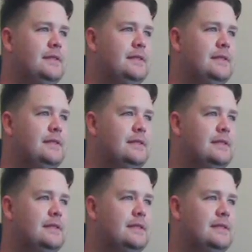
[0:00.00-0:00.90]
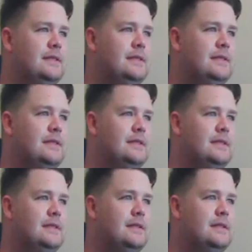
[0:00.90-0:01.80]

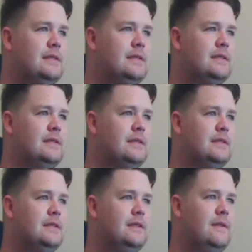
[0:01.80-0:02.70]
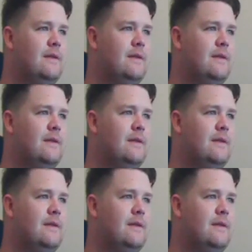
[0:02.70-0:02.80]
(silent)